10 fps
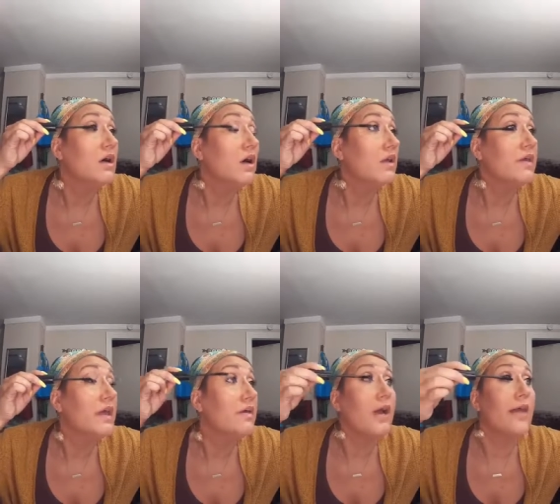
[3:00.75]
I think
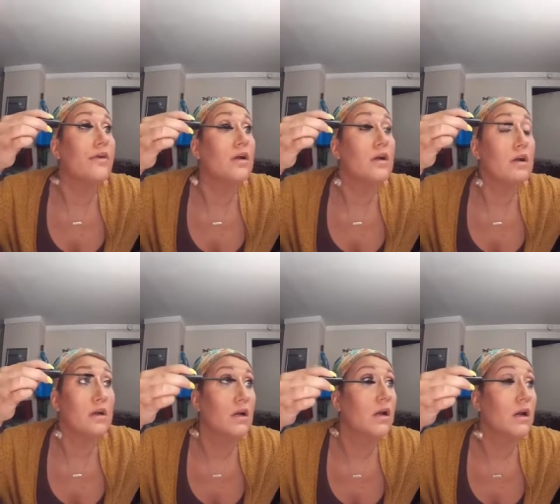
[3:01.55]
I'd rather
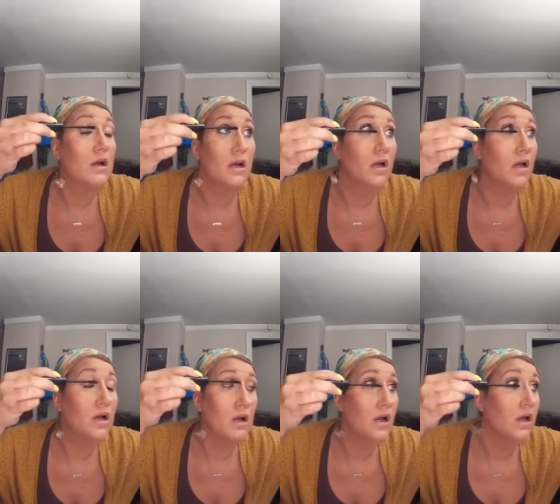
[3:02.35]

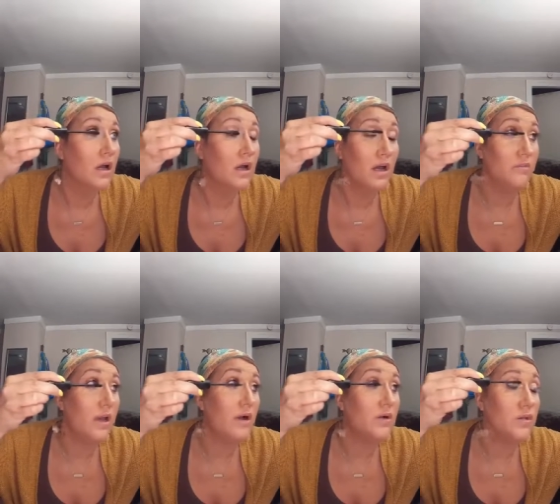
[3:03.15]
have
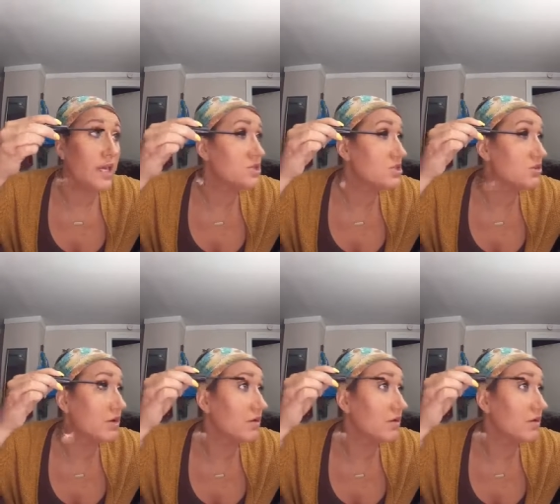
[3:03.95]
my own lashes grow